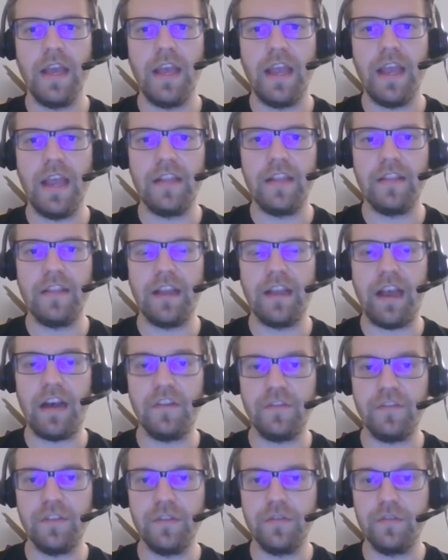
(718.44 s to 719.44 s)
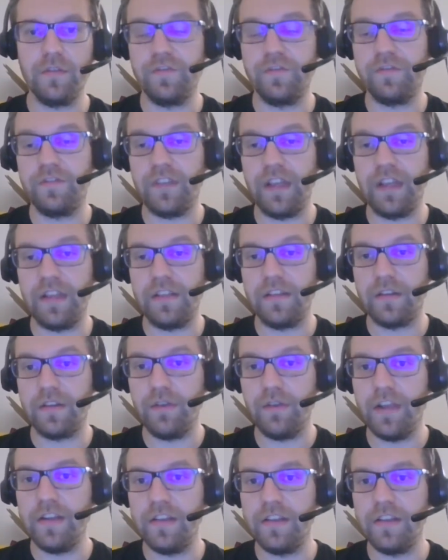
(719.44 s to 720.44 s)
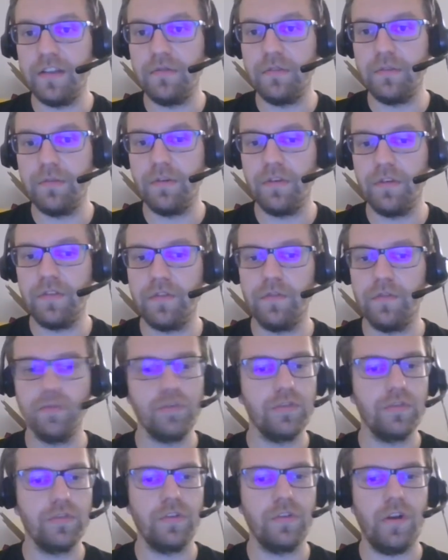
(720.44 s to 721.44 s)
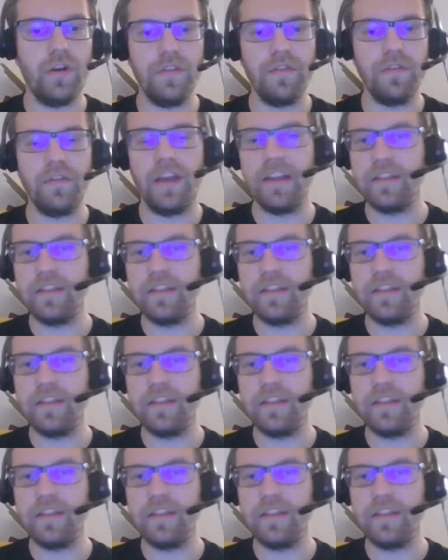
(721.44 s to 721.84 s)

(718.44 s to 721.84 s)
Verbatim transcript: And after you've done created the repos, you should also